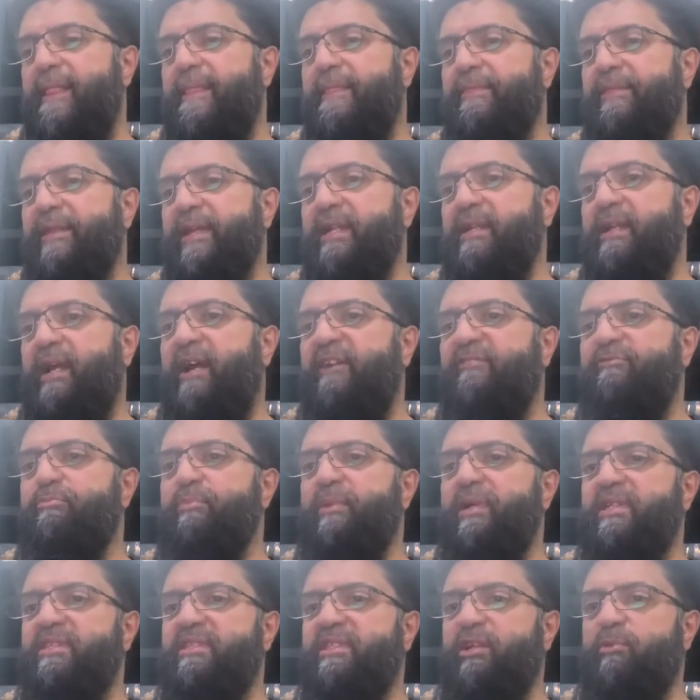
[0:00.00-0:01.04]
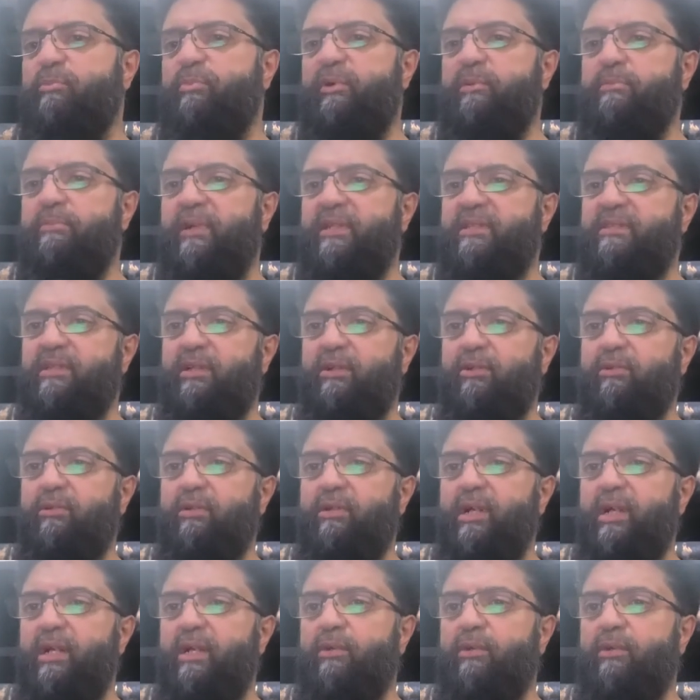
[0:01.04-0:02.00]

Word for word: then have mercy upon my soul.